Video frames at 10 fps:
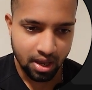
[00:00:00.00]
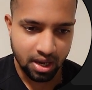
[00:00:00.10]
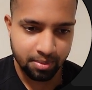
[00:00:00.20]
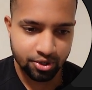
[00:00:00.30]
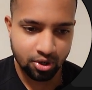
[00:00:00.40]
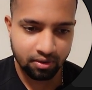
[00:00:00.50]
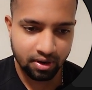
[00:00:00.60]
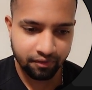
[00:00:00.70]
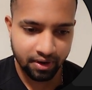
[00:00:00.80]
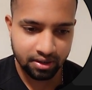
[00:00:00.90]
image hover
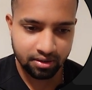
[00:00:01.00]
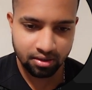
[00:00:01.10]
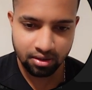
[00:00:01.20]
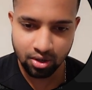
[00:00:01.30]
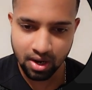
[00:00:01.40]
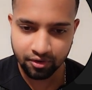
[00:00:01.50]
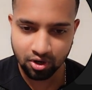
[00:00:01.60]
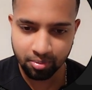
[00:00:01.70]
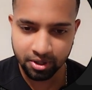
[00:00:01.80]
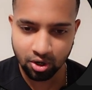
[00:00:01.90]
effect, you have to
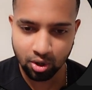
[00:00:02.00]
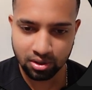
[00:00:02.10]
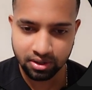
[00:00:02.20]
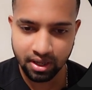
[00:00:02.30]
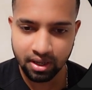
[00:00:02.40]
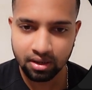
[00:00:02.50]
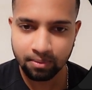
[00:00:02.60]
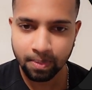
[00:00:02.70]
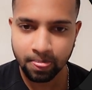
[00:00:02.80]
copy the whole thing,